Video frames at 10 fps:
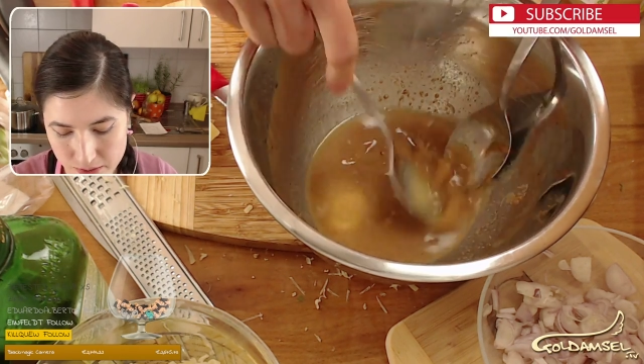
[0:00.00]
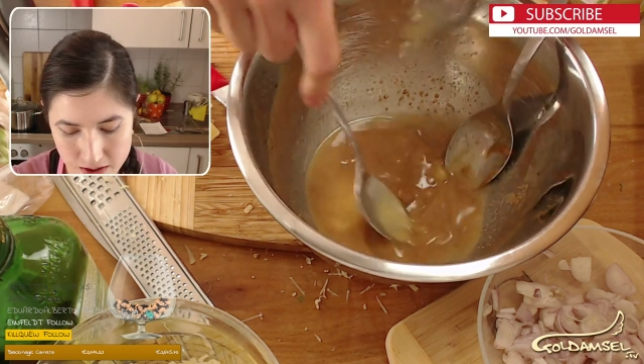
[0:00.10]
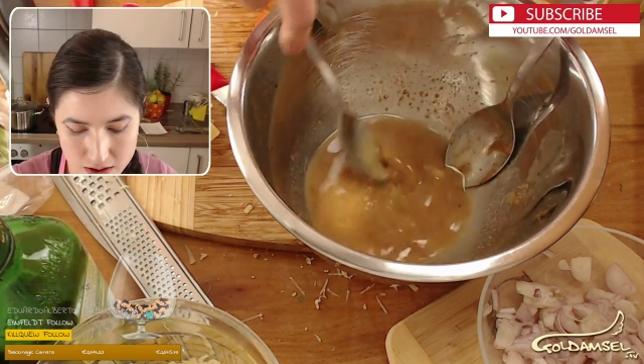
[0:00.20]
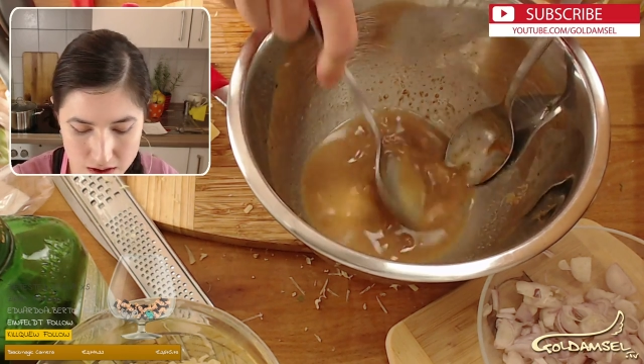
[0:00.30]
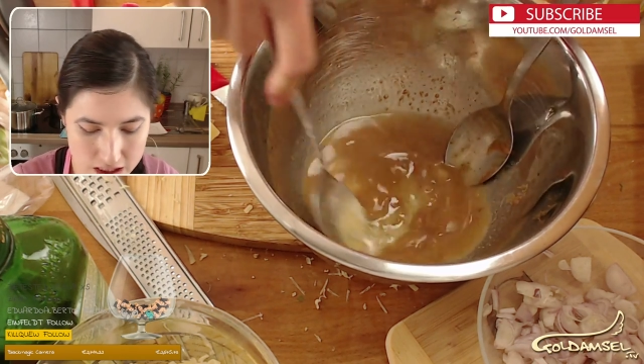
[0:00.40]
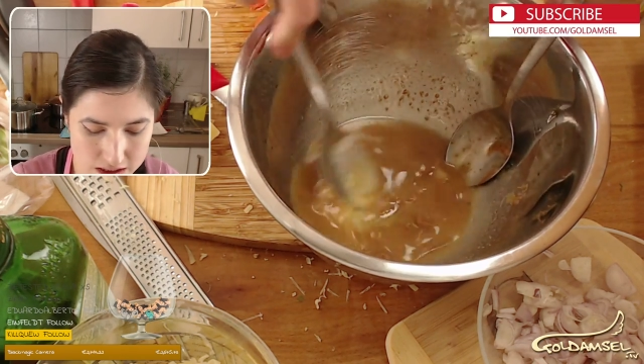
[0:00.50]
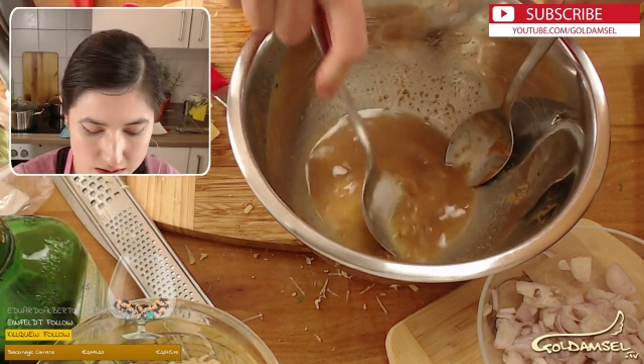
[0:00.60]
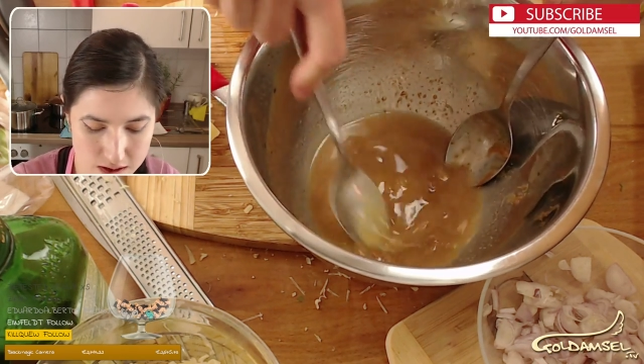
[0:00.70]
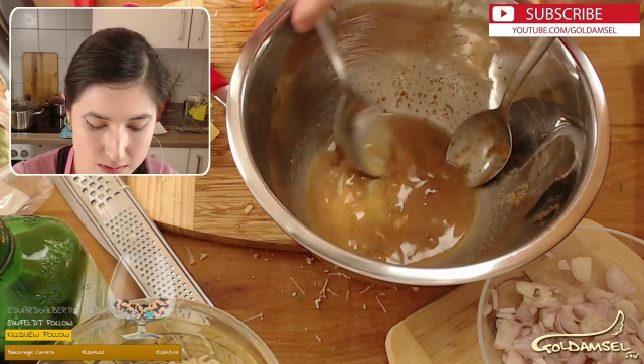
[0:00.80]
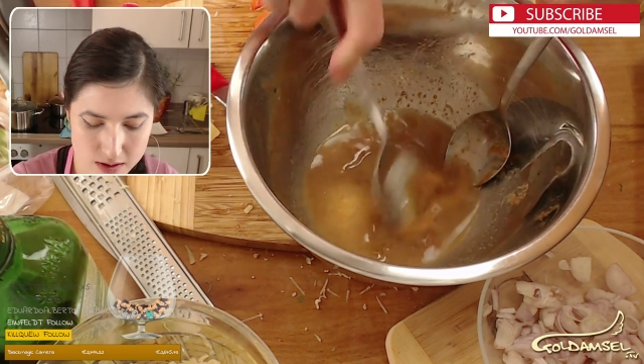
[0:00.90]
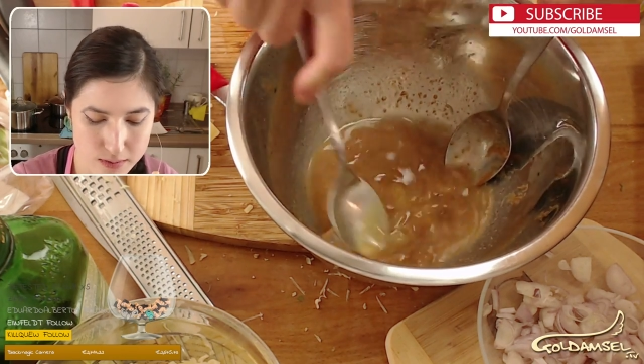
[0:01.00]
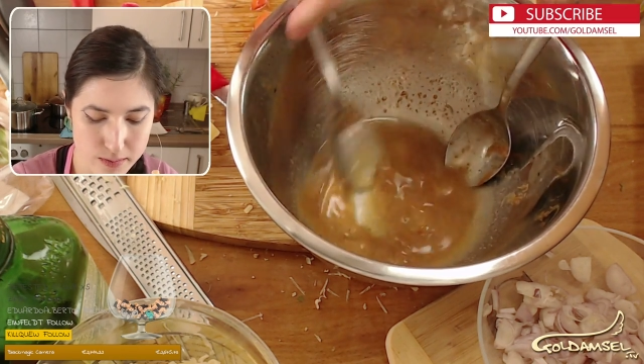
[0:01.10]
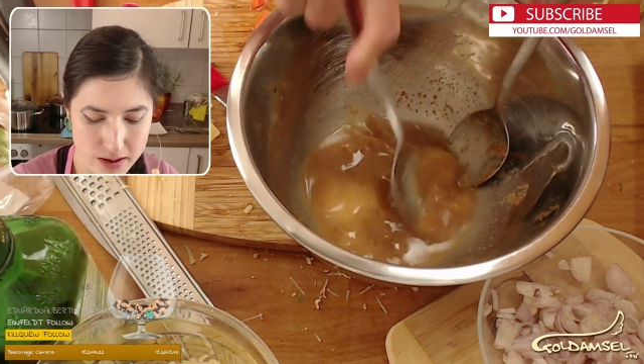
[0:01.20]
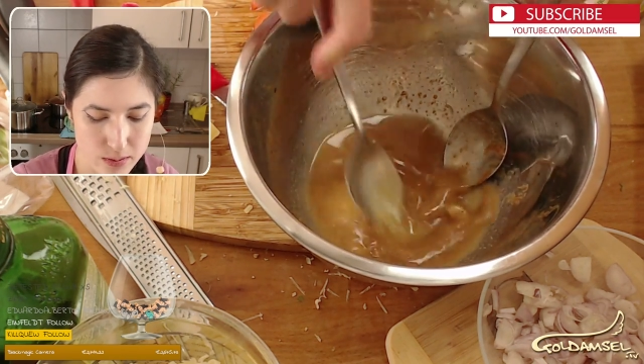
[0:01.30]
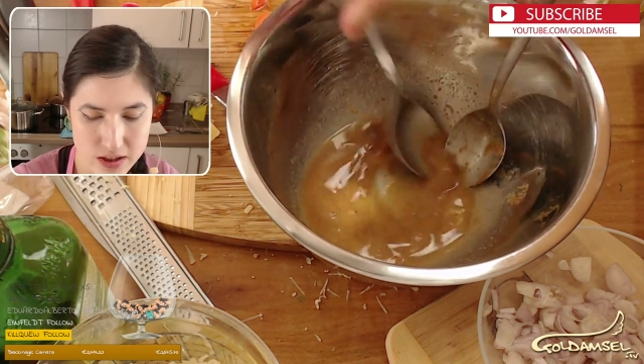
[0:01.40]
cooking streams,
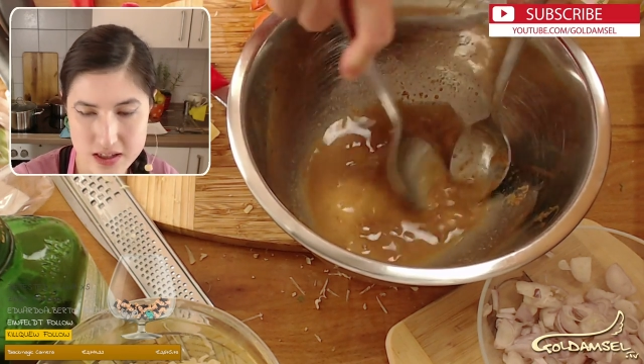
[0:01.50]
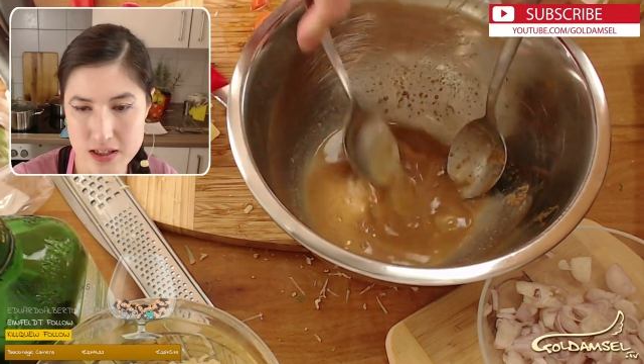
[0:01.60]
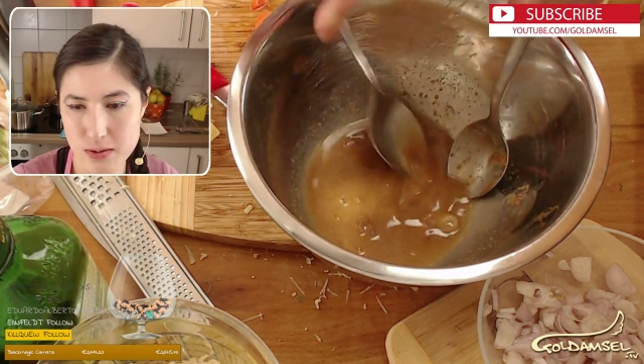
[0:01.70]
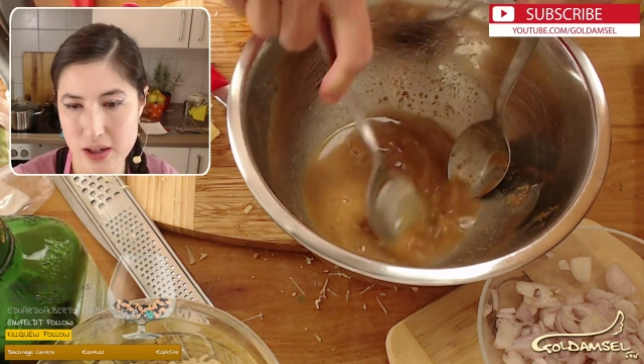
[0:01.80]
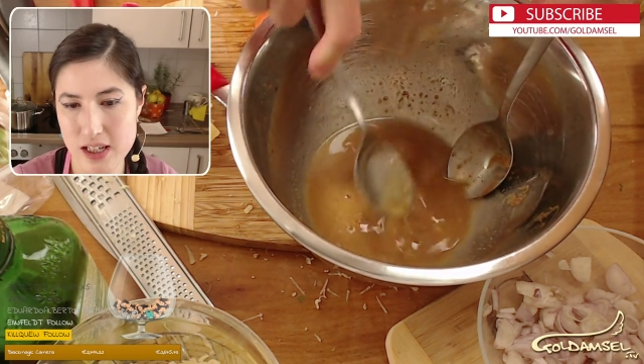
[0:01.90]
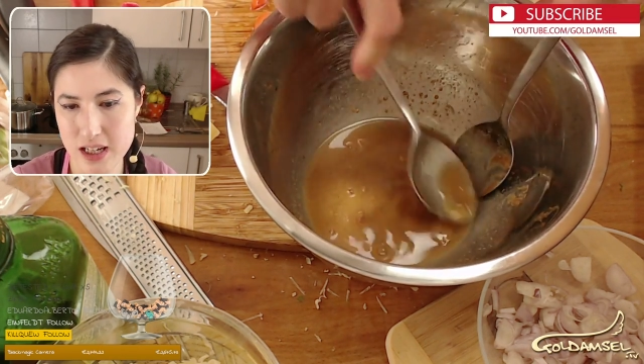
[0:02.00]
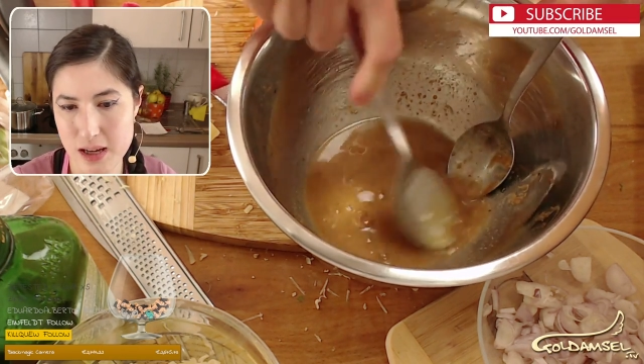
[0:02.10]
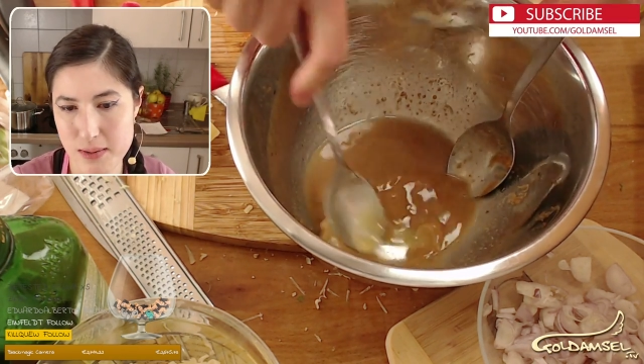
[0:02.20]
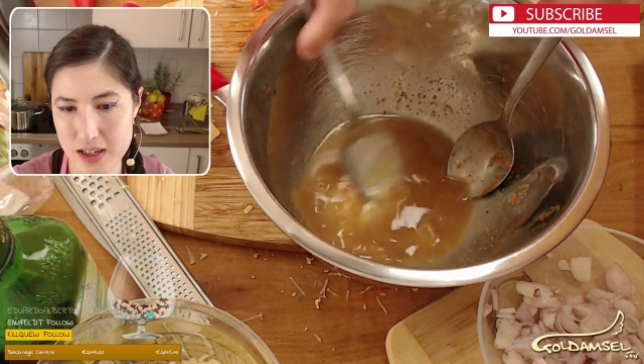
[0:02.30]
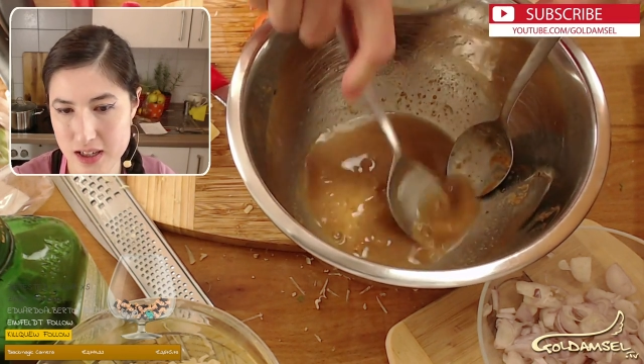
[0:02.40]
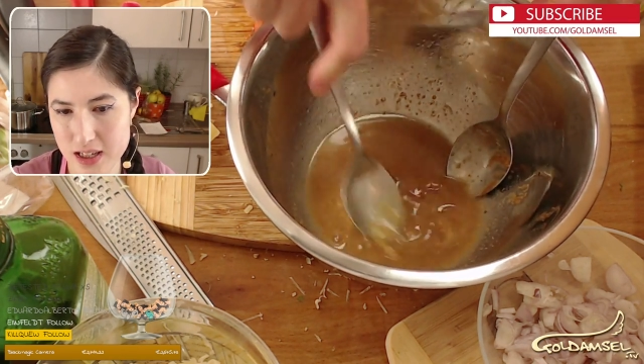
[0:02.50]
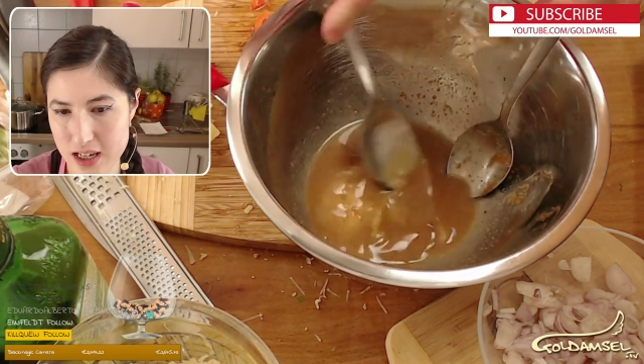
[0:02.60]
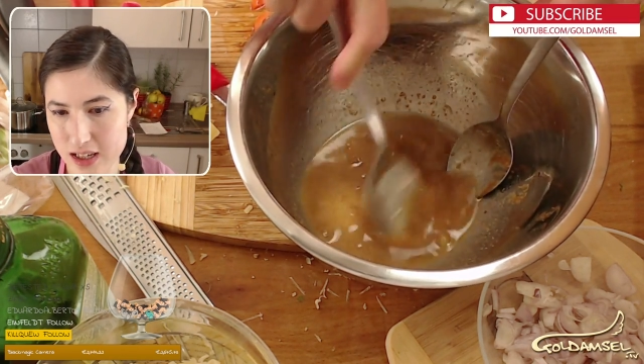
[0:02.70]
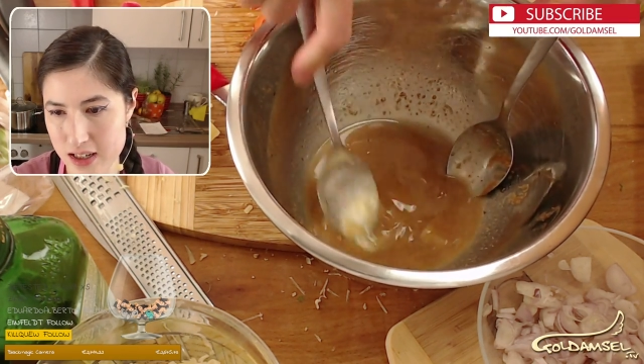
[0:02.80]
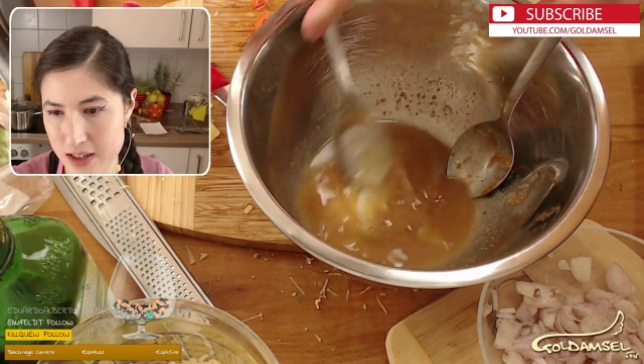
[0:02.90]
but once in a while gaming again.